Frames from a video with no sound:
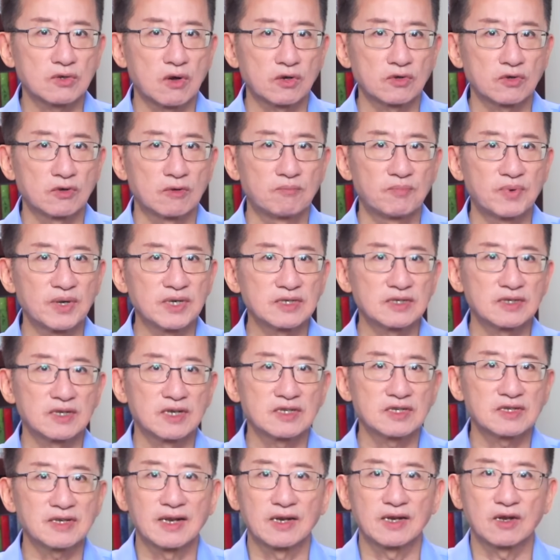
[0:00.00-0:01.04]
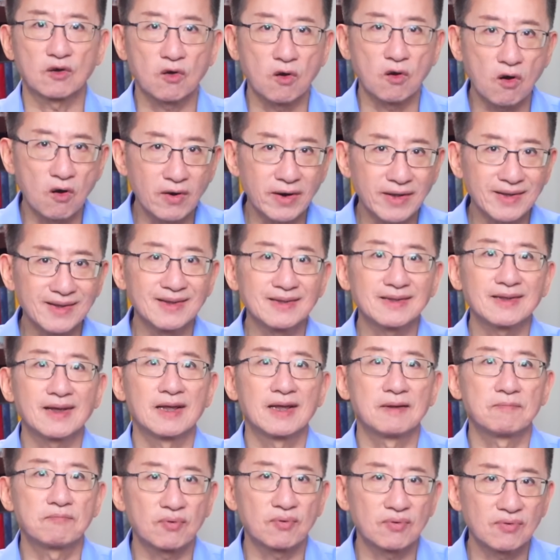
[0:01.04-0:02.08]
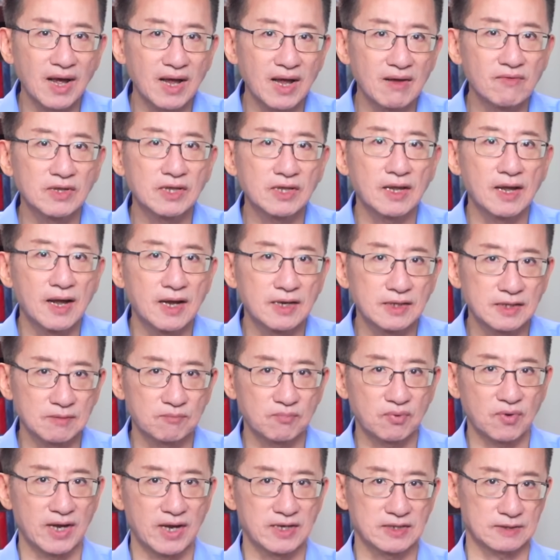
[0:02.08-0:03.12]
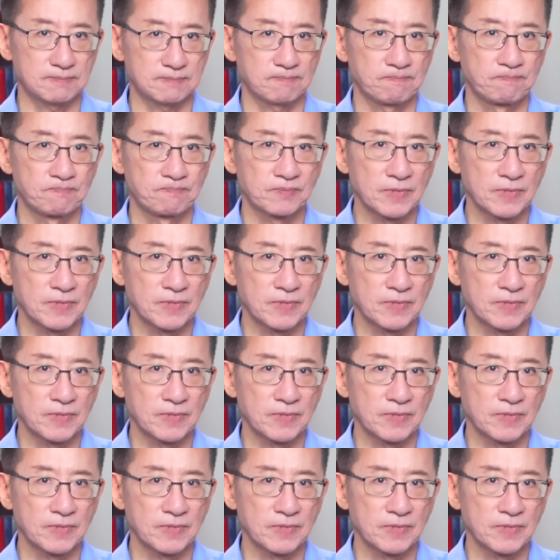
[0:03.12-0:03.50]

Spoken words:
on your business and calling it a private enterprise.